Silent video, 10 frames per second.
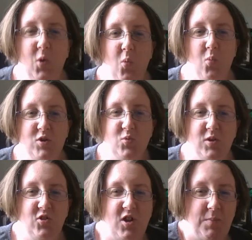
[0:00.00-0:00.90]
Which one are
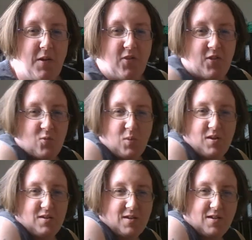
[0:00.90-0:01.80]
you talking about? This
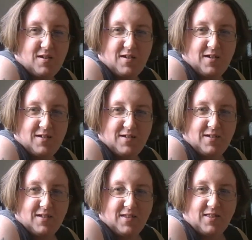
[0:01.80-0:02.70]
one?
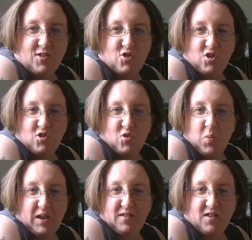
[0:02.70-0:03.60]
That's just a
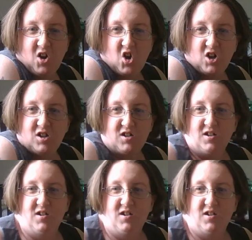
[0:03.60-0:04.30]
wings and a heart.